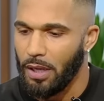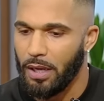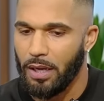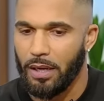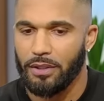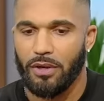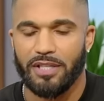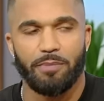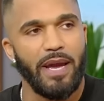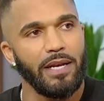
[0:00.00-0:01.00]
uh, you know,
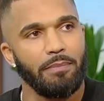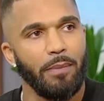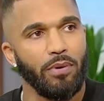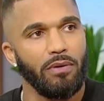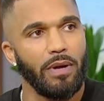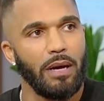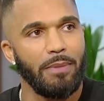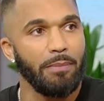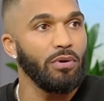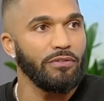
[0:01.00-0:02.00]
expanding my pro, uh,
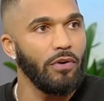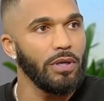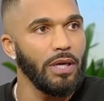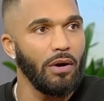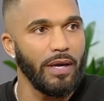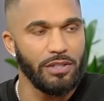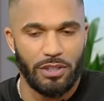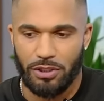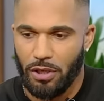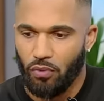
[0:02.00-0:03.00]
my portfolio and
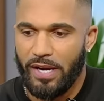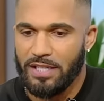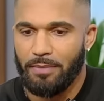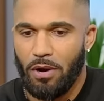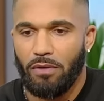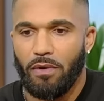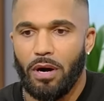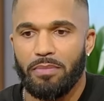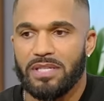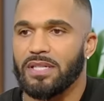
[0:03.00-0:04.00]
just you know raising my
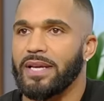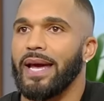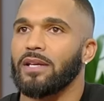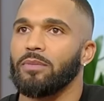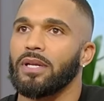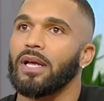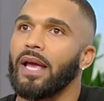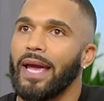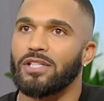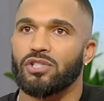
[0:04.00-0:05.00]
overall business acumen
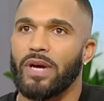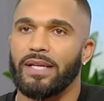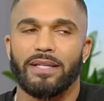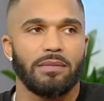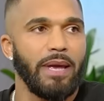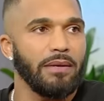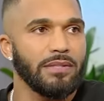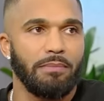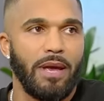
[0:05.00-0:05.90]
and just trying to get some some